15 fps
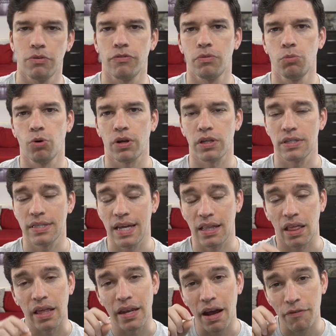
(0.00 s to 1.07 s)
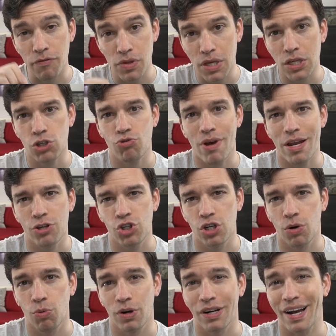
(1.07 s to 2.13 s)
from Morgan Stanley. Now, for this strategy to
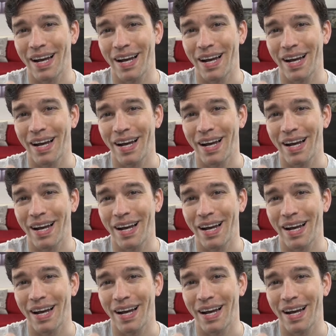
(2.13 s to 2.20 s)
work,